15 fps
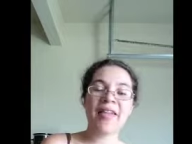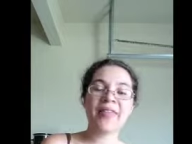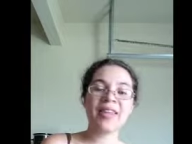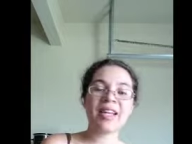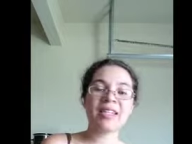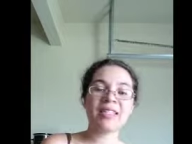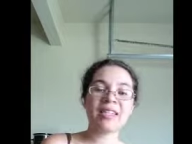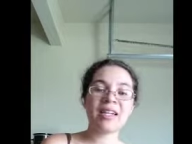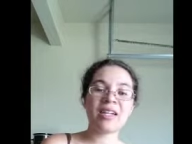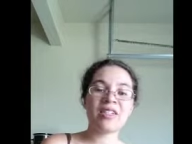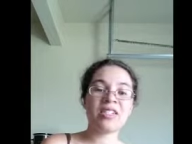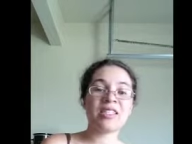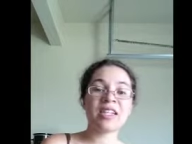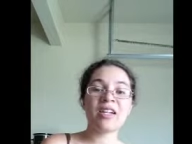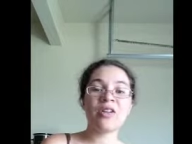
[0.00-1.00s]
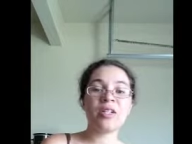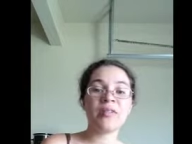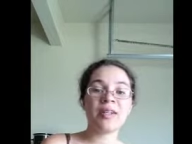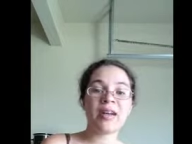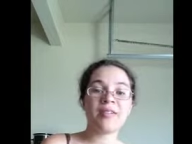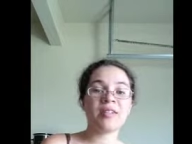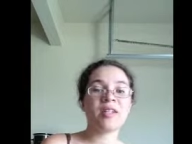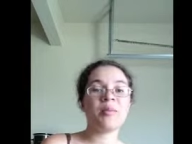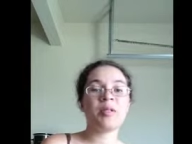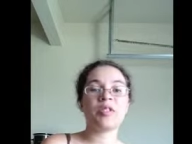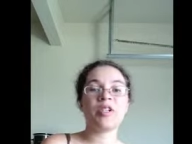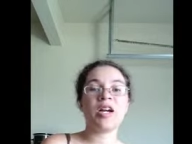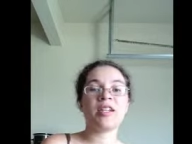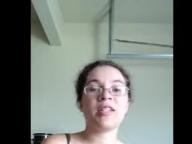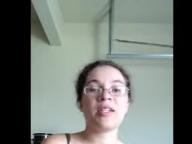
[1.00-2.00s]
And the next thing, she's like, I don't even have to come into
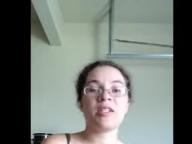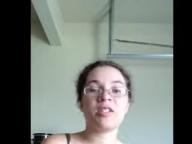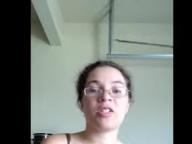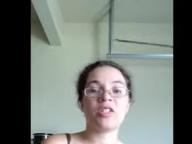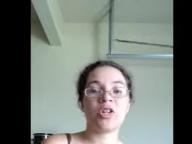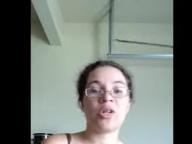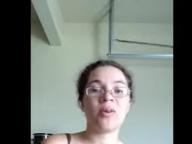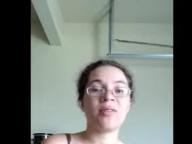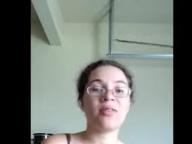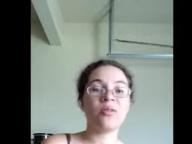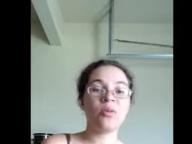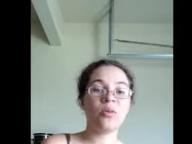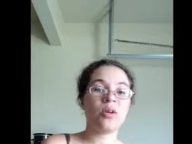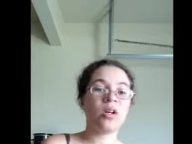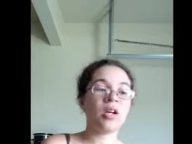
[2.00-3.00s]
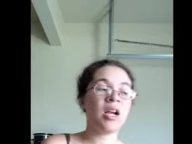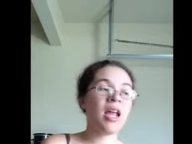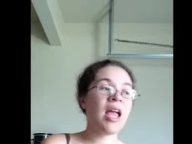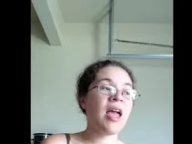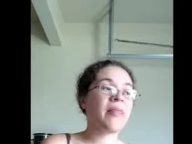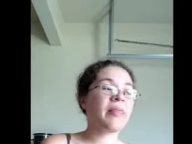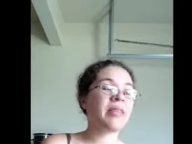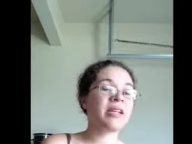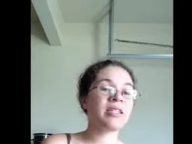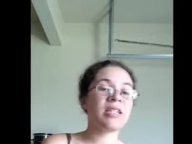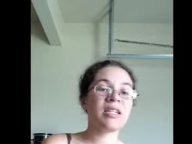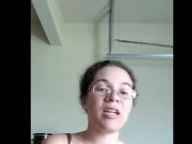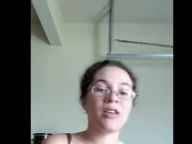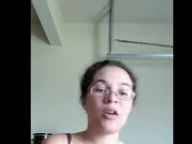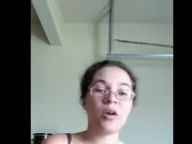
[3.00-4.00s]
your house. I can just show you at the door. And the next
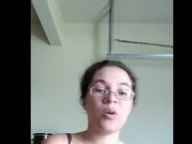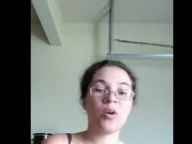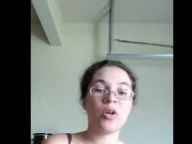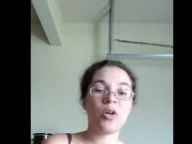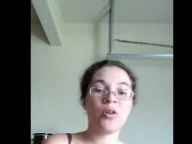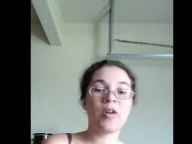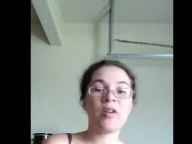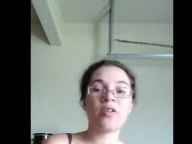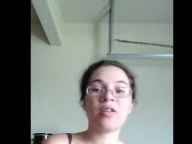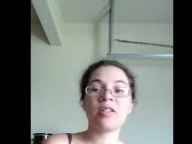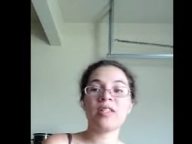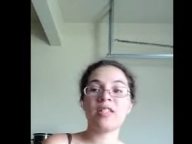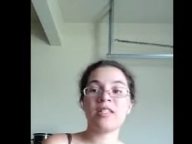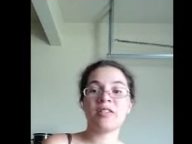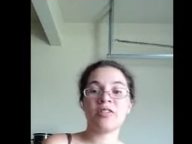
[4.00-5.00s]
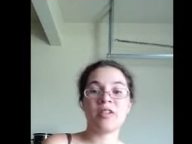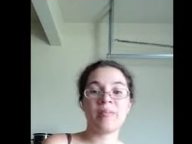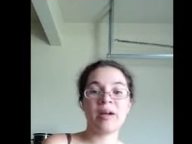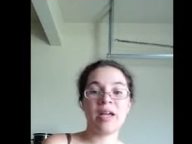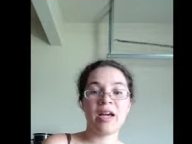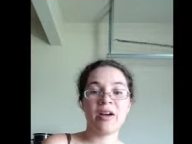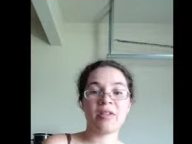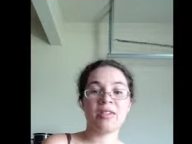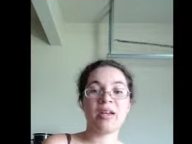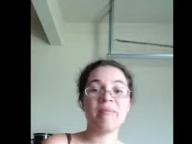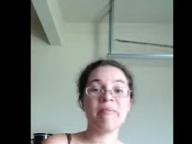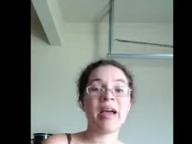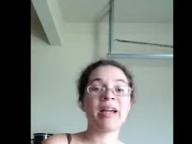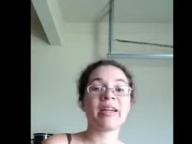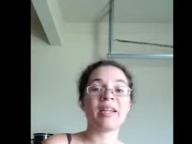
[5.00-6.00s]
thing I know, her and her assistant are in my house
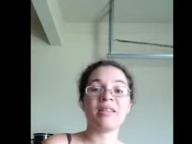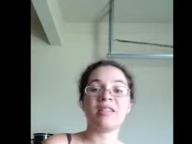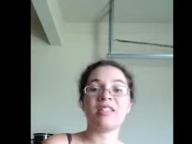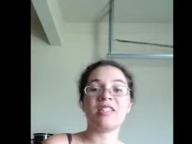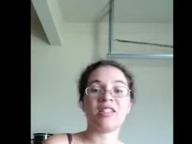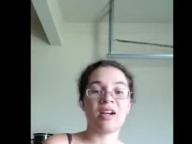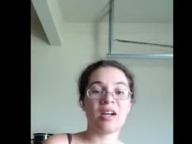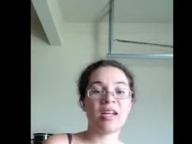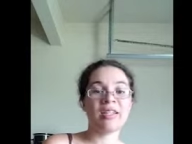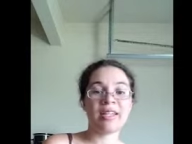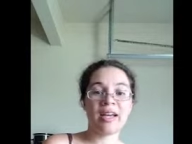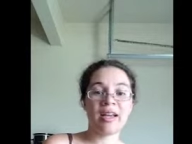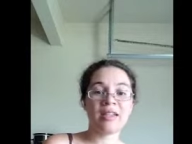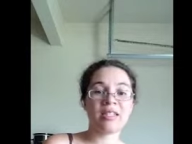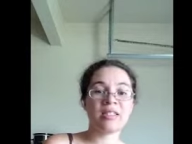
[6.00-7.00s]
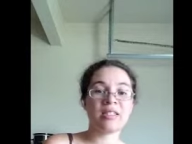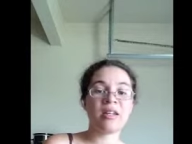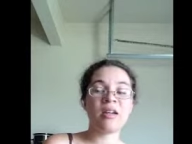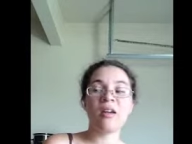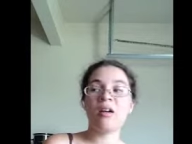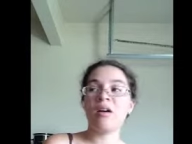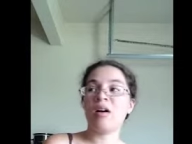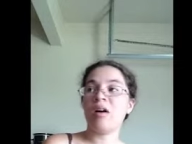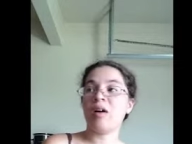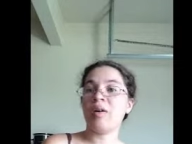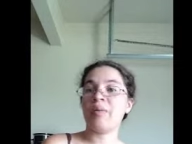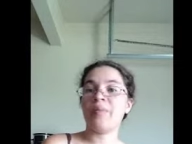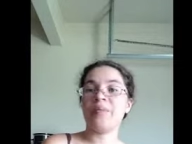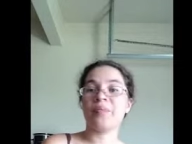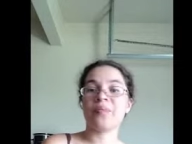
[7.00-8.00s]
unpacking this giant-ass
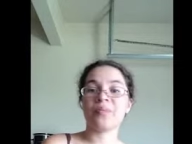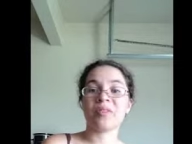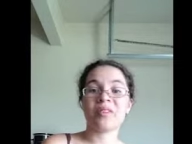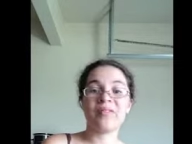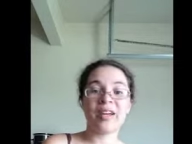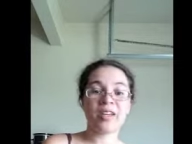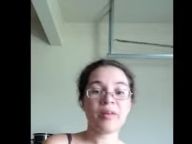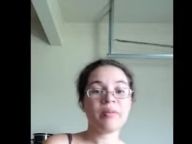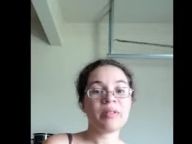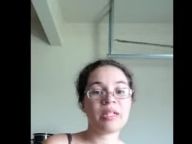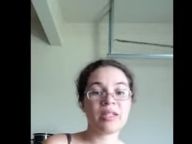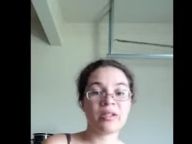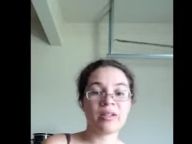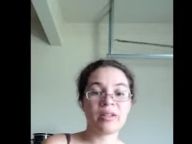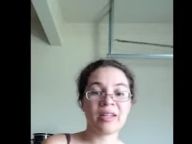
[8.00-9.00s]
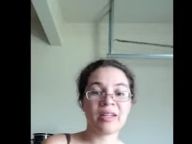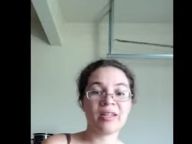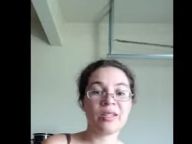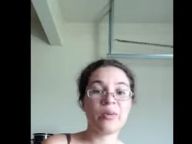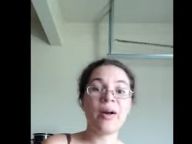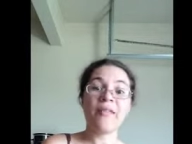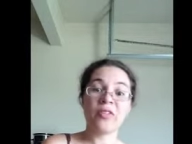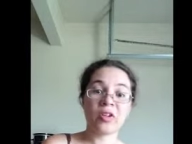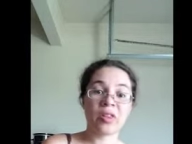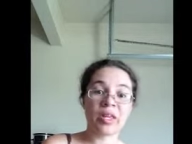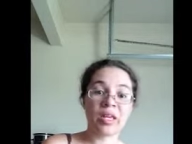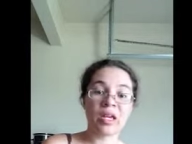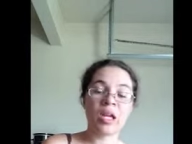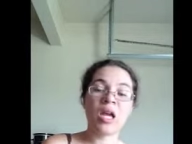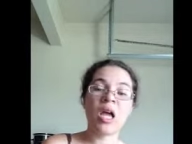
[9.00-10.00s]
vacuum cleaner that can do
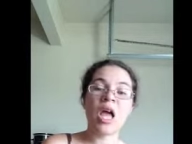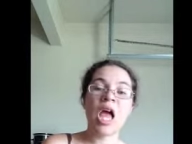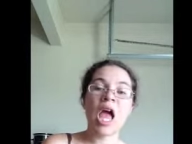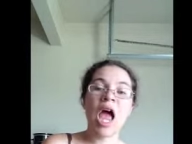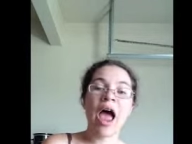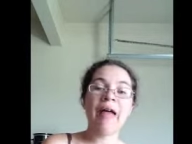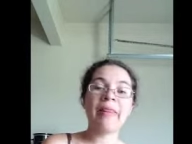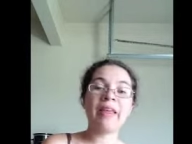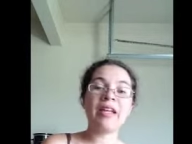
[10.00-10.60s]
everything. And